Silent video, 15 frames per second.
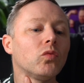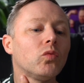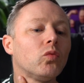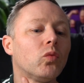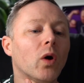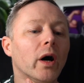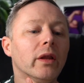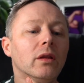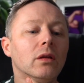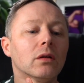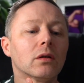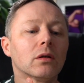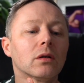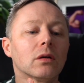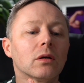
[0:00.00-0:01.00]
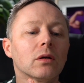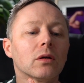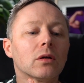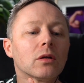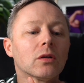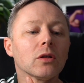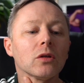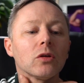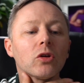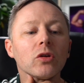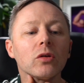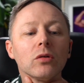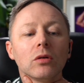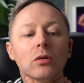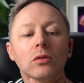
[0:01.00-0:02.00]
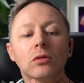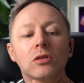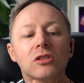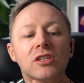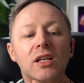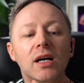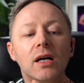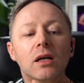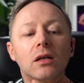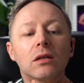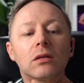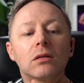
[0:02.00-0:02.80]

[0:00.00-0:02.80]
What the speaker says: One. Look, see that?